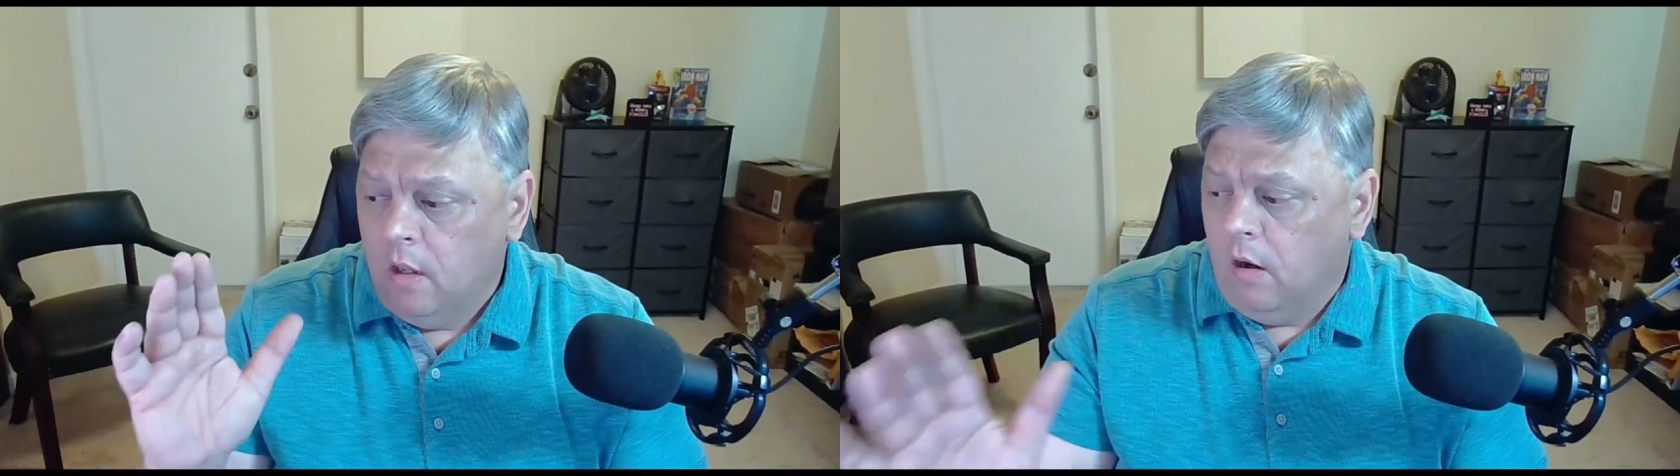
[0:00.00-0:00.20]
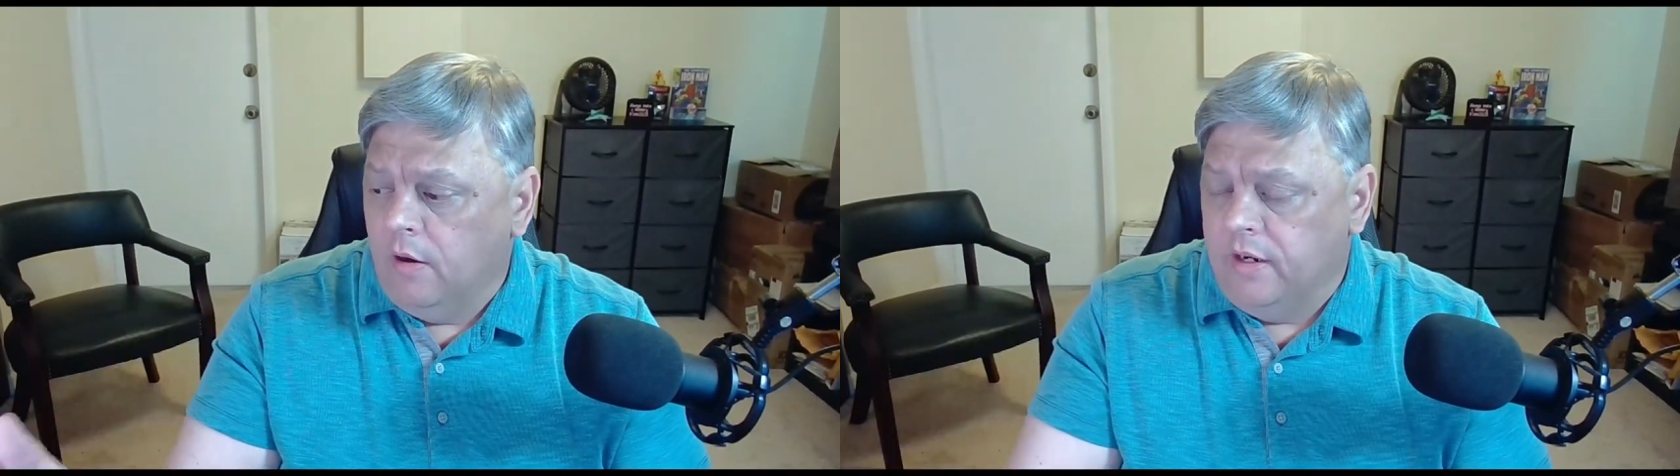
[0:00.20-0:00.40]

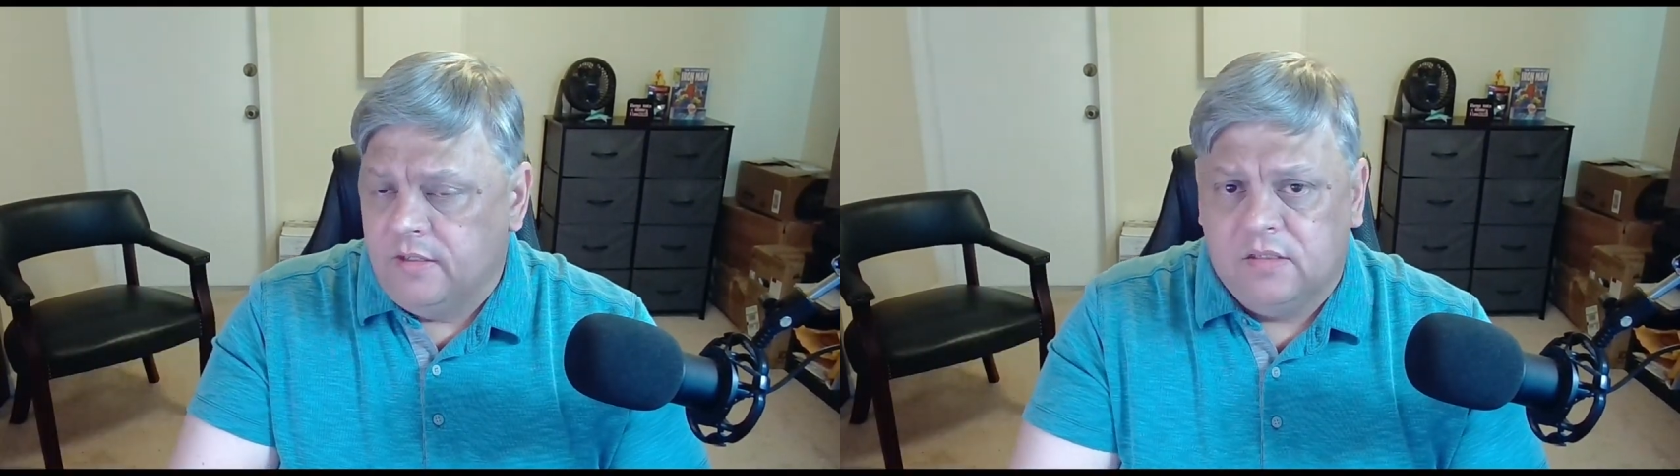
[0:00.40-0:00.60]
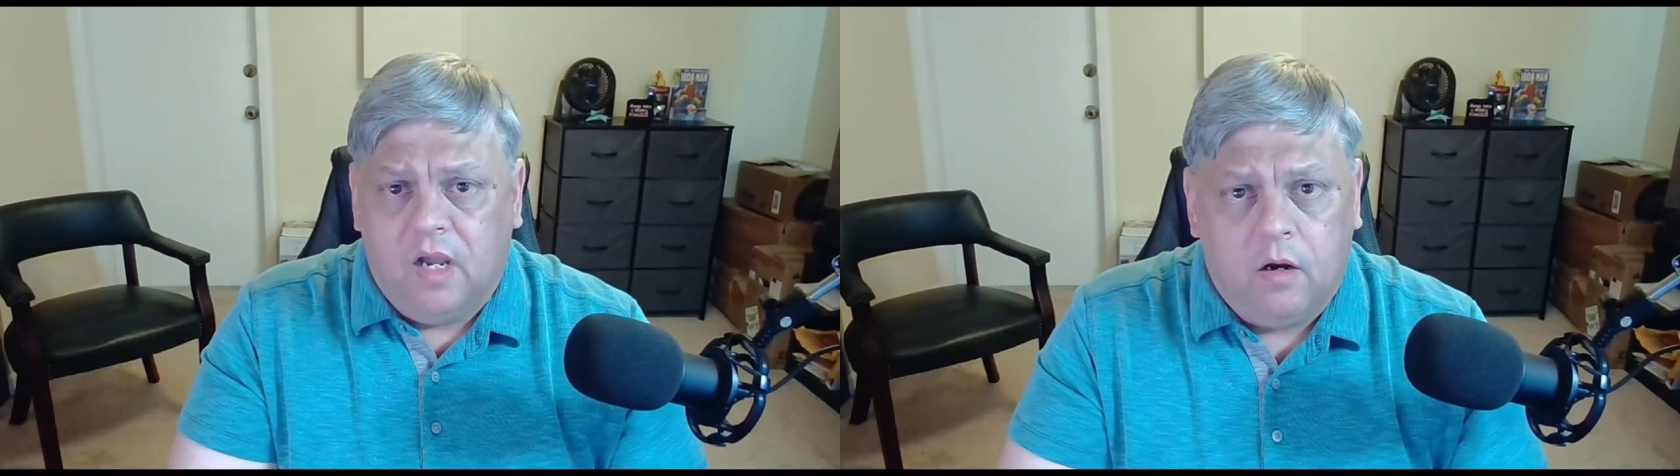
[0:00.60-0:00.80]
on
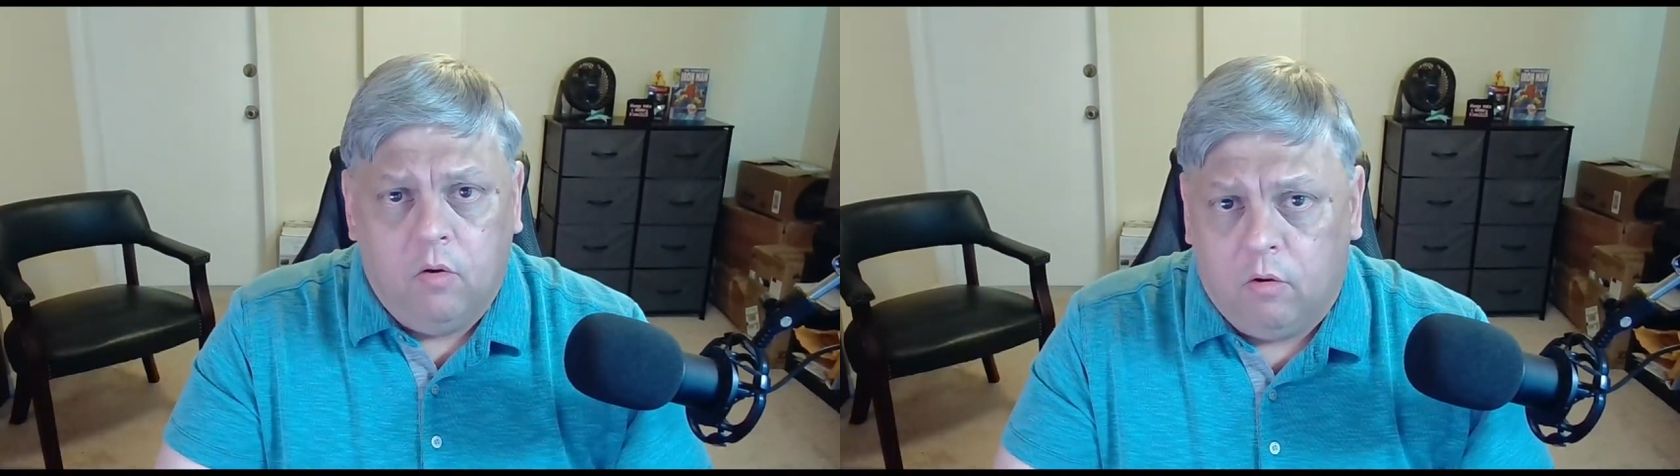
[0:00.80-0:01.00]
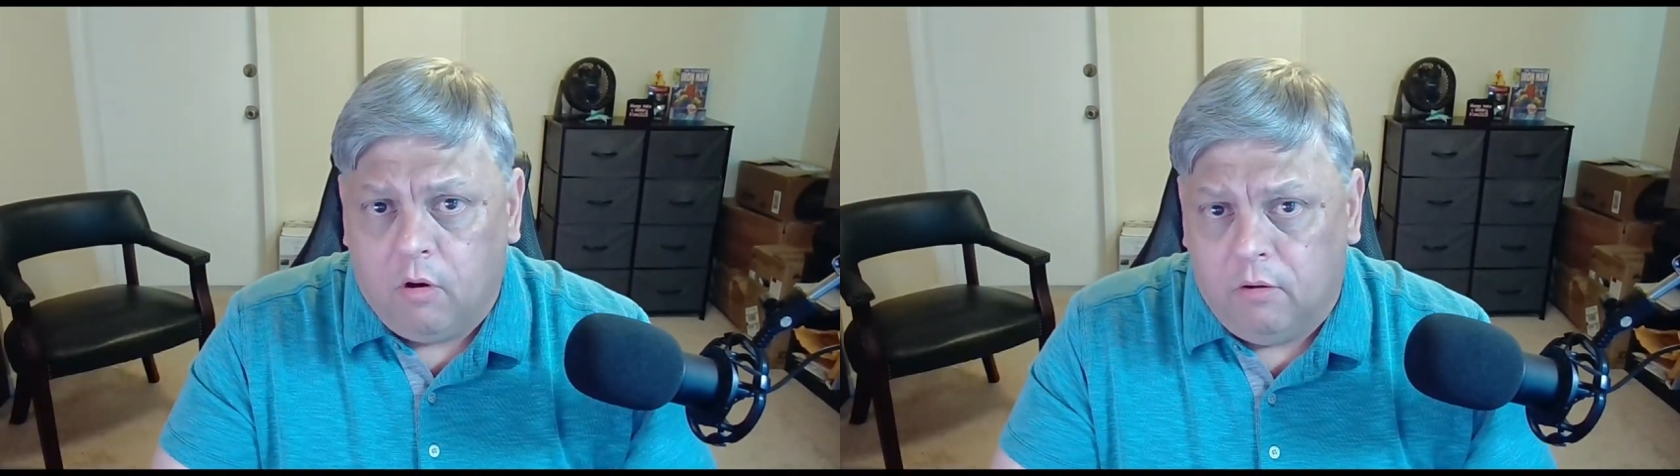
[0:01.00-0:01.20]
its stock
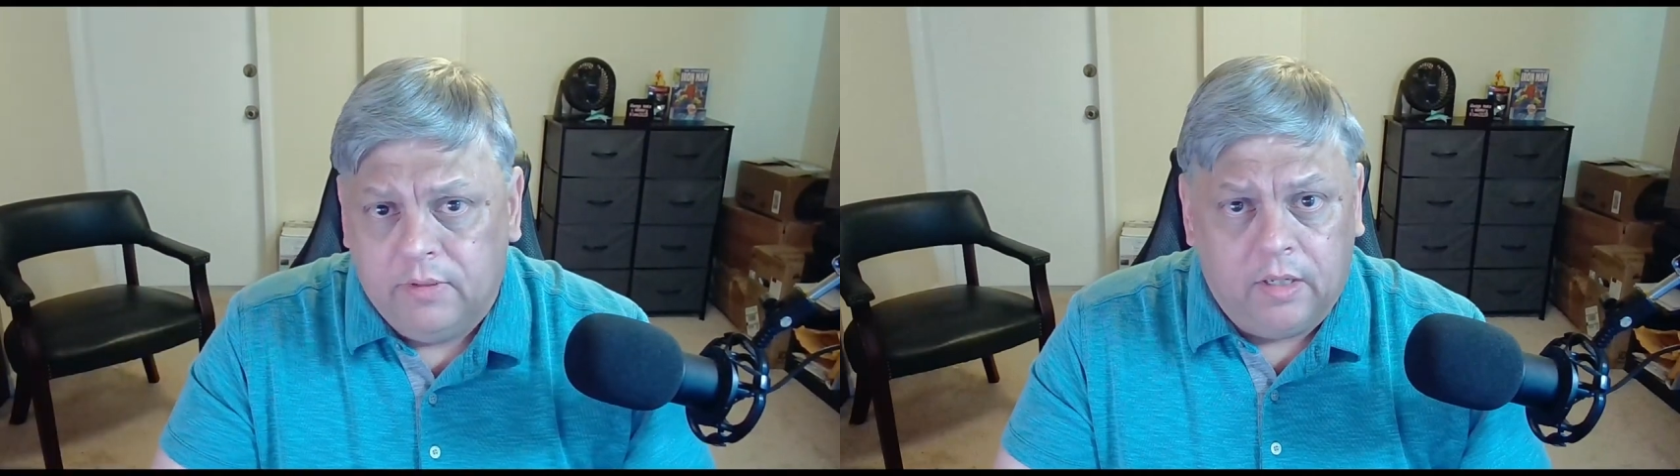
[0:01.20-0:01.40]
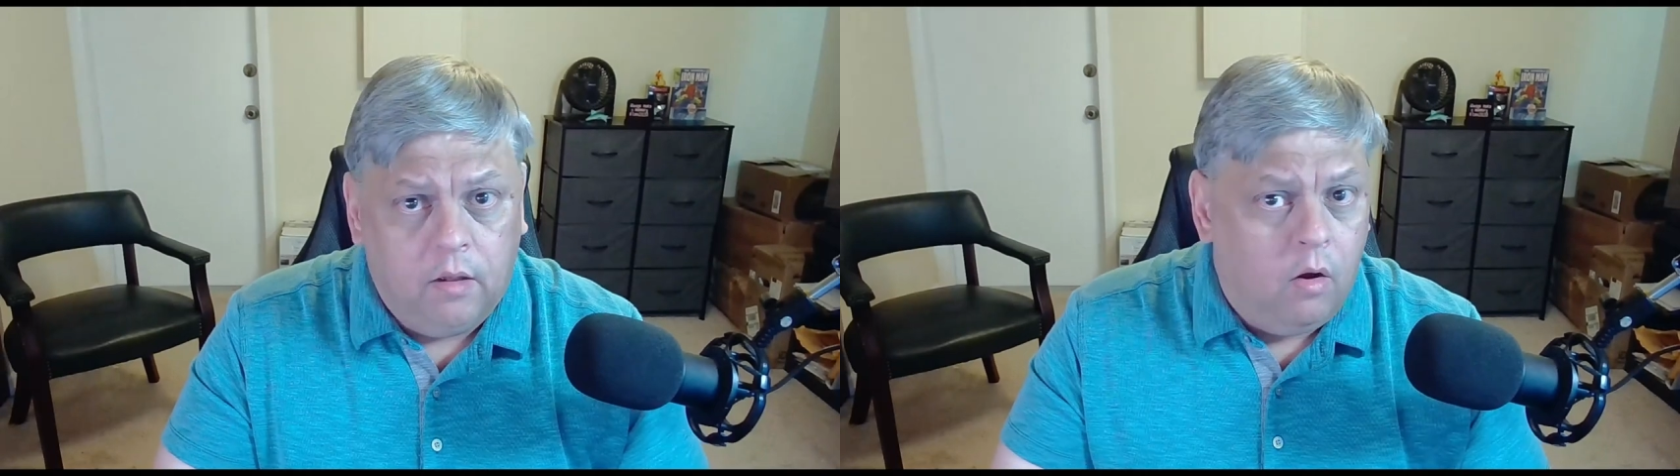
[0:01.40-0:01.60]
cooler all
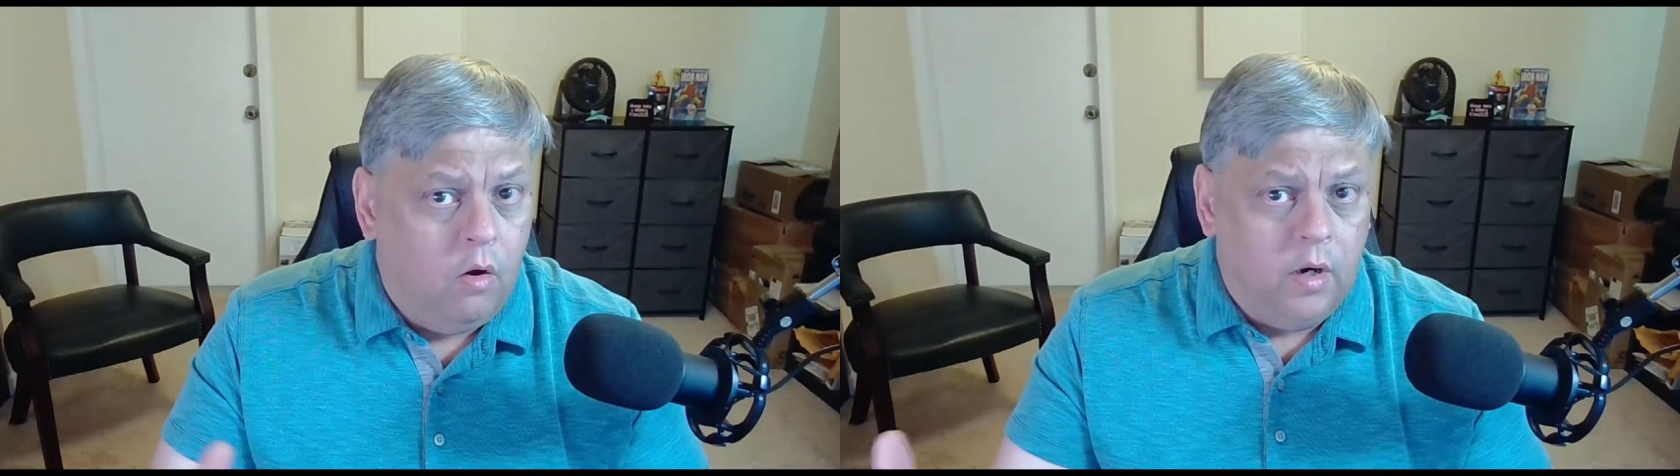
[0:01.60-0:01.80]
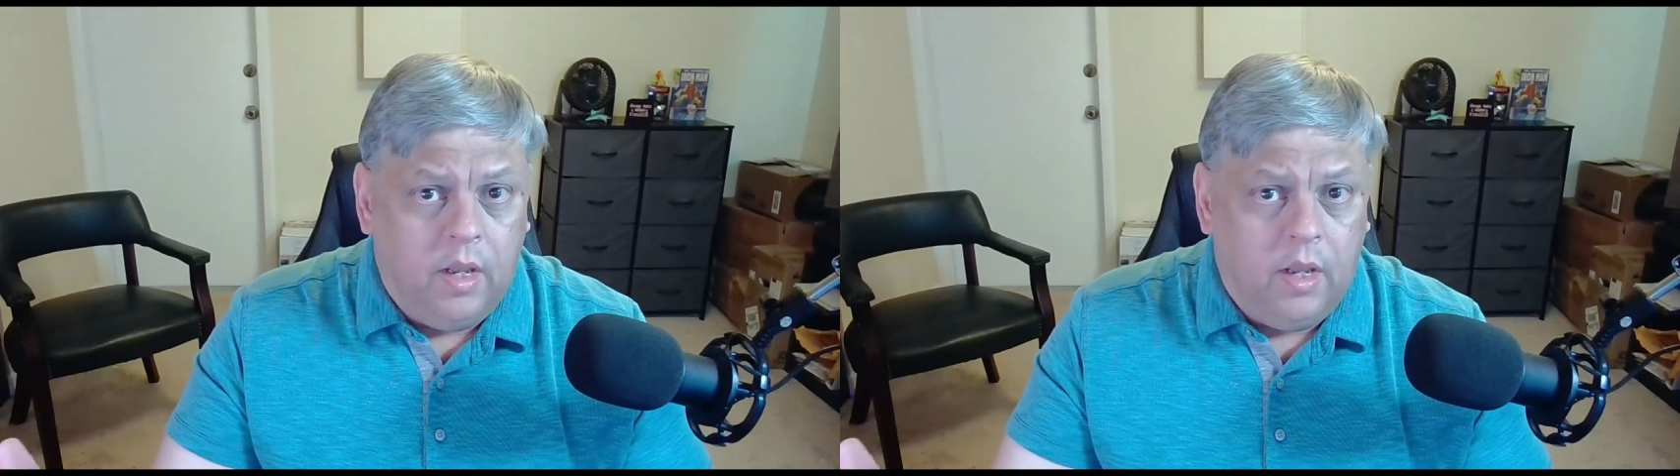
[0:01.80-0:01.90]
day long,